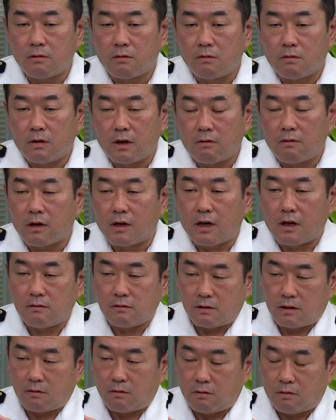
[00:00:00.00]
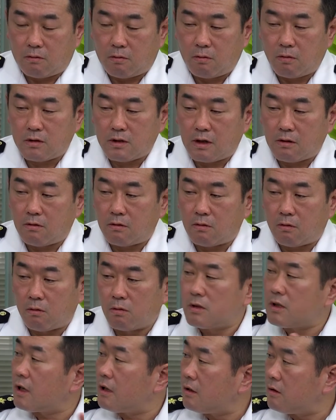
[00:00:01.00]
If it is used against
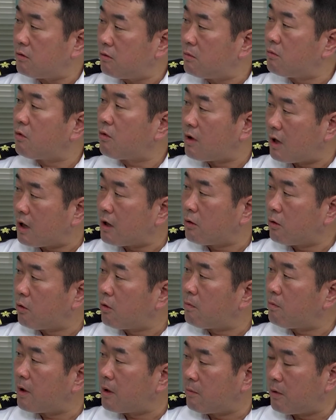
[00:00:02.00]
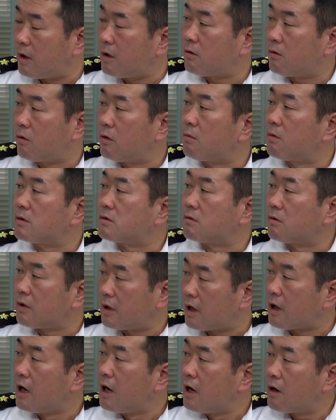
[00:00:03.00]
Ukraine,
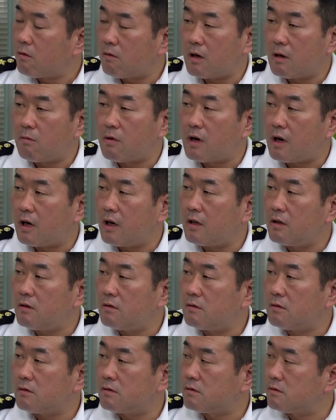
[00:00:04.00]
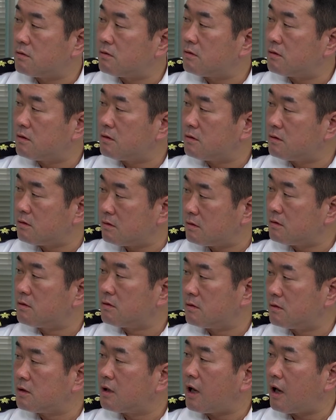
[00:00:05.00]
Europe will be affected
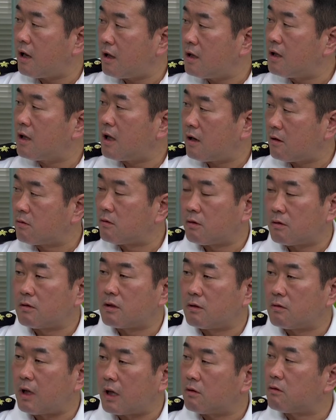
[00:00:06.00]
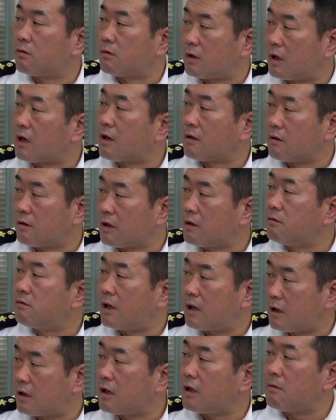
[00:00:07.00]
with contamination, so
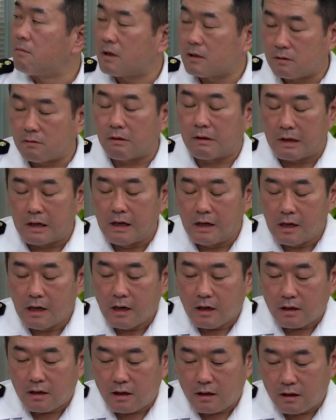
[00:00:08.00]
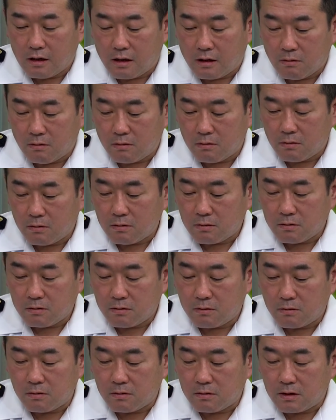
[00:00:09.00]
in NATO there's reason to
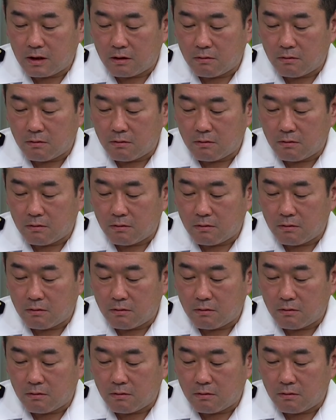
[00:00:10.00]
interfere.